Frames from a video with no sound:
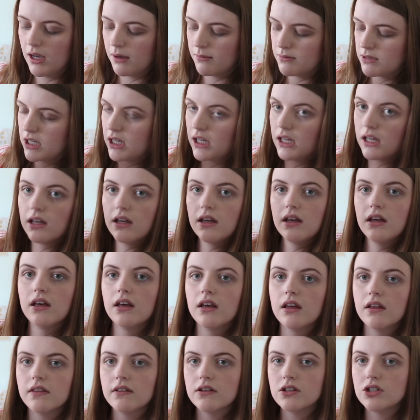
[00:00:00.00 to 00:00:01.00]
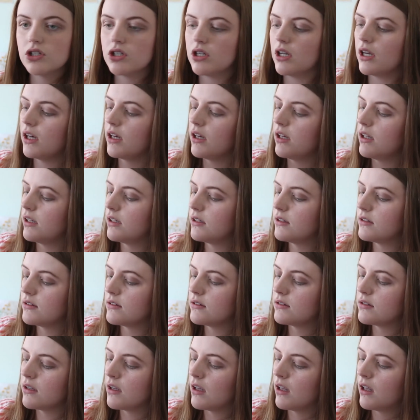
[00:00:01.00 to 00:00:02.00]
I'm taking the shade
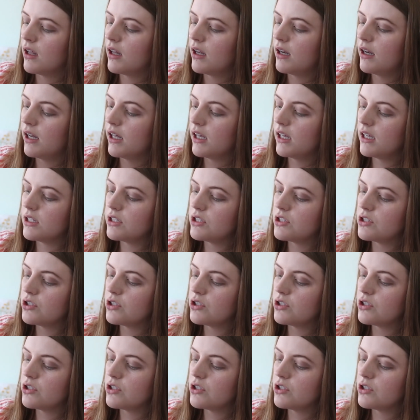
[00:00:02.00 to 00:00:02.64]
Naked